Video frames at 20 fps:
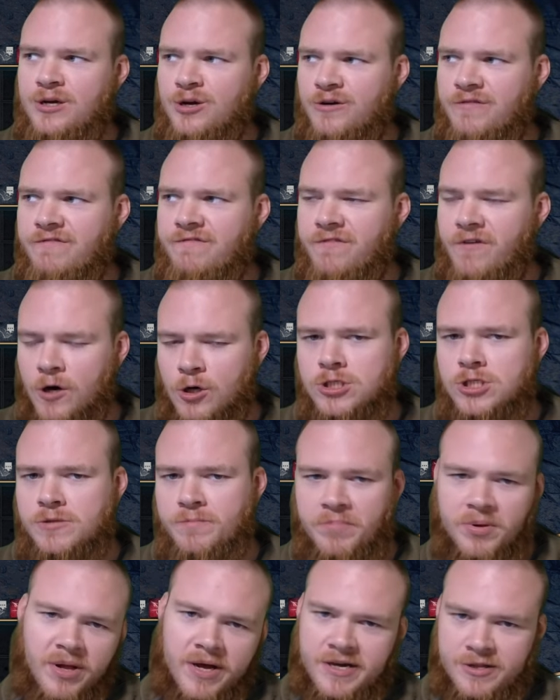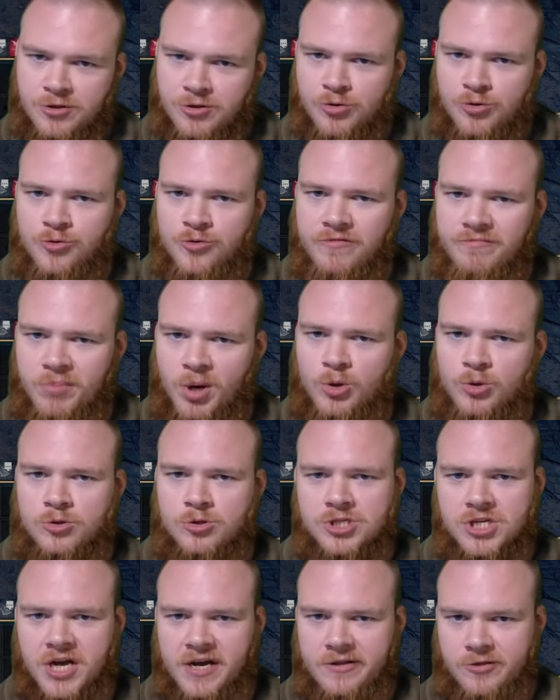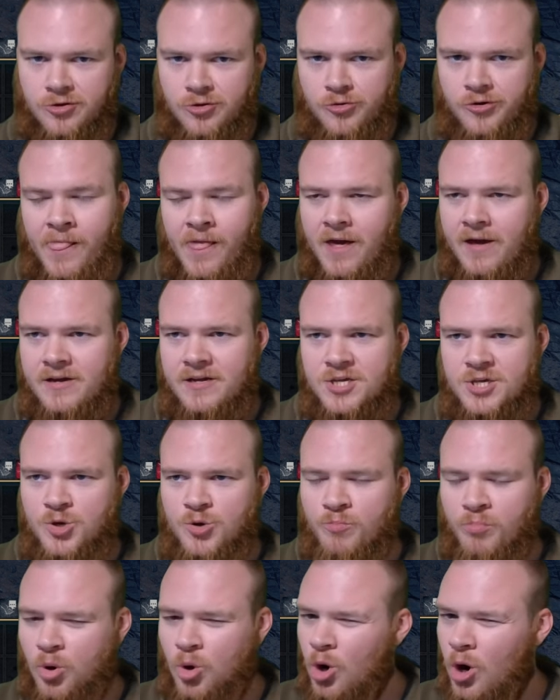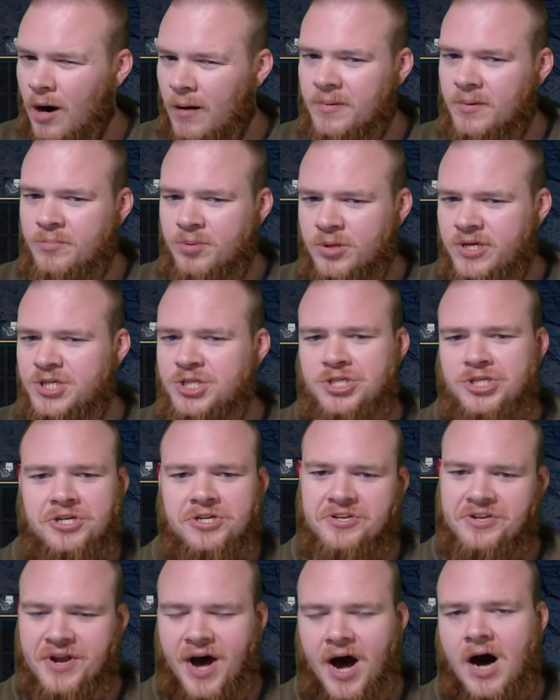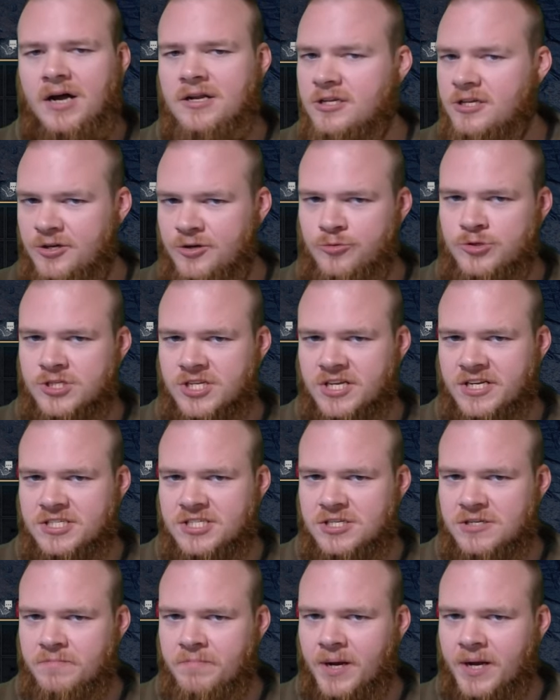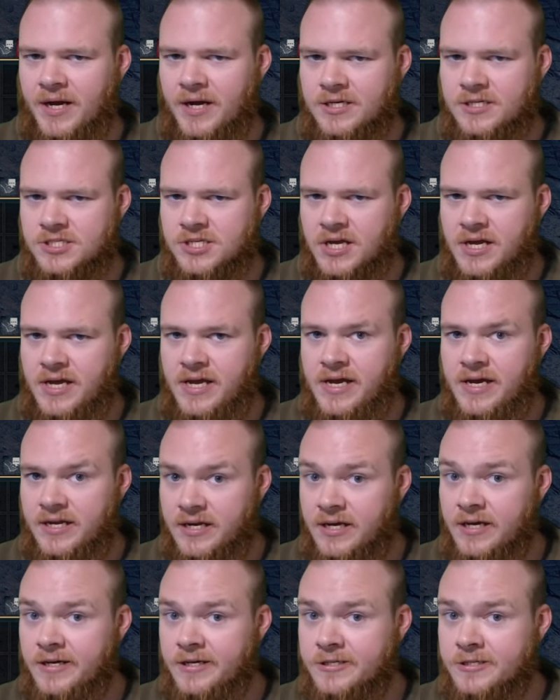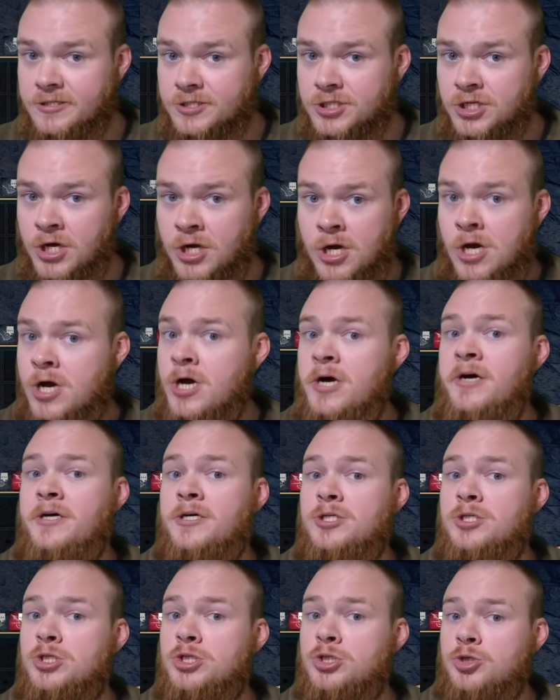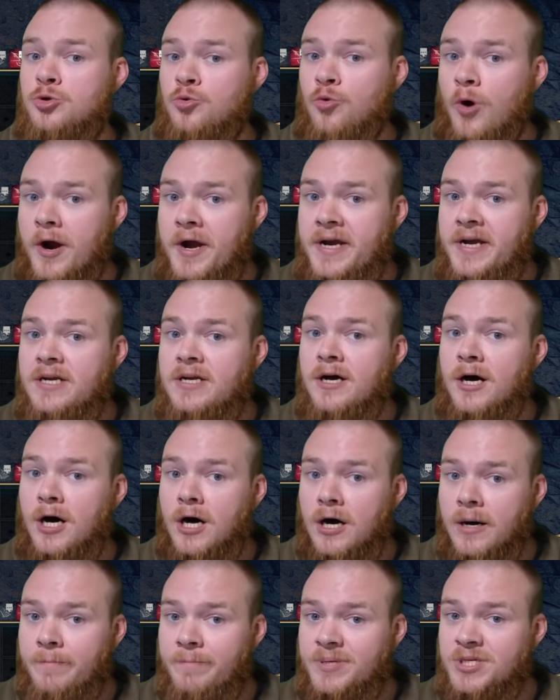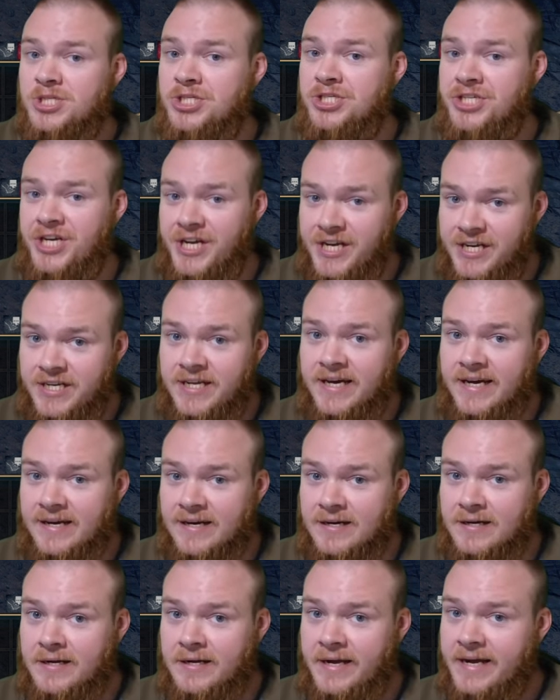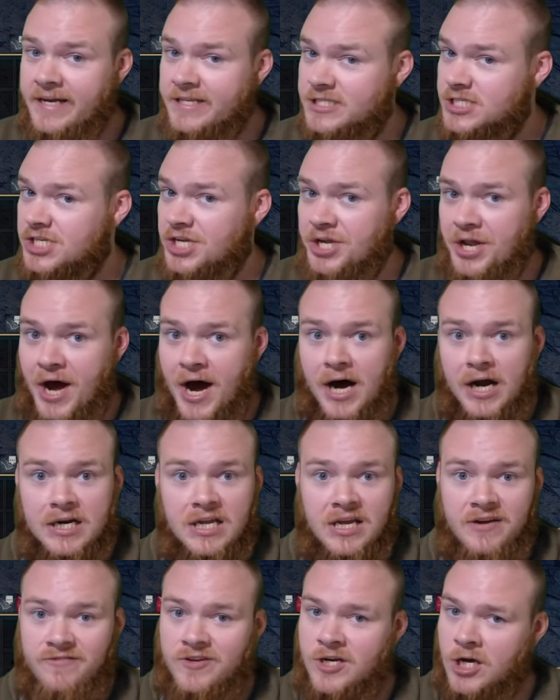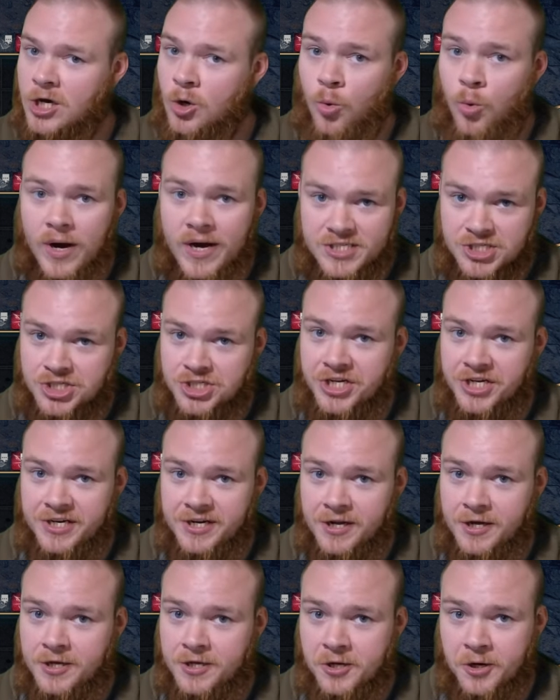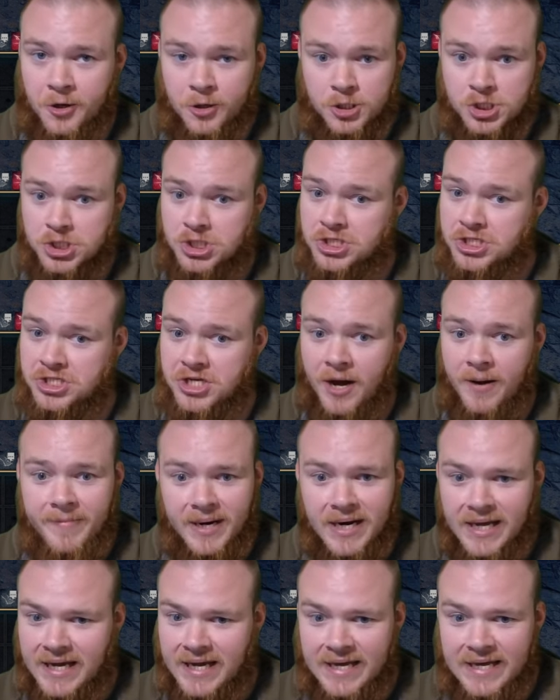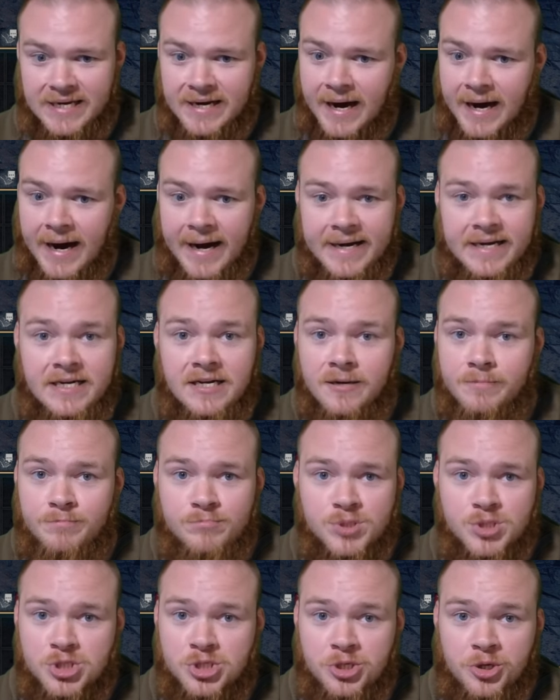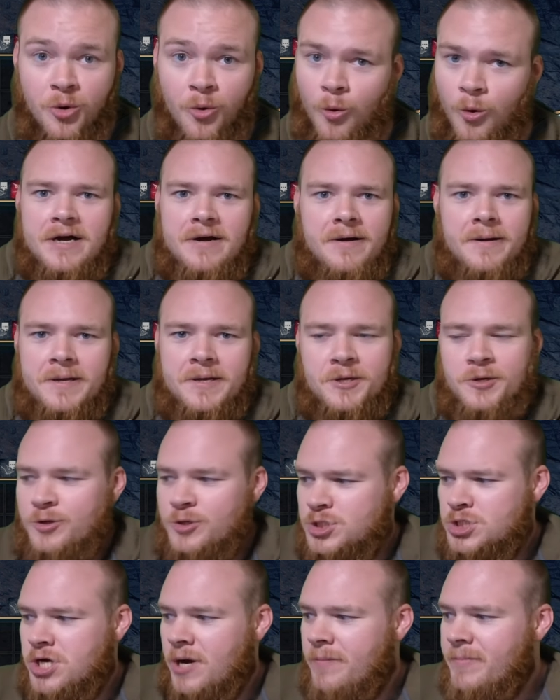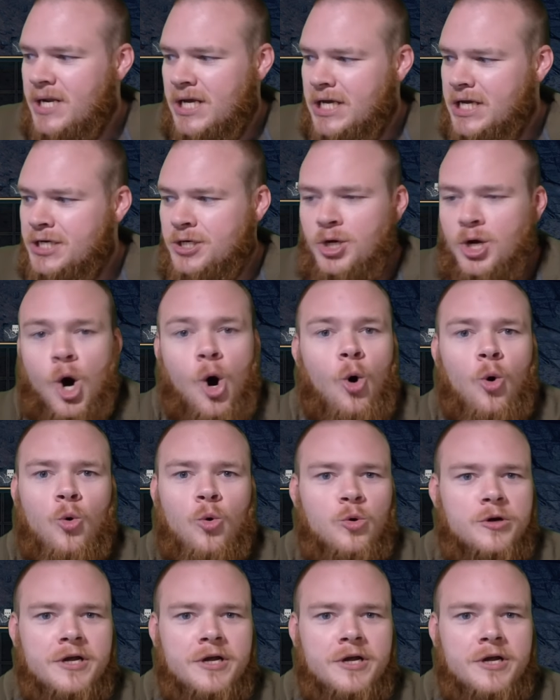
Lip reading: first playthrough of Baldur's Gate 3, you probably should not use this because it is straight up cheating. It's not even a question. You're summoning in items, you're summoning in gold.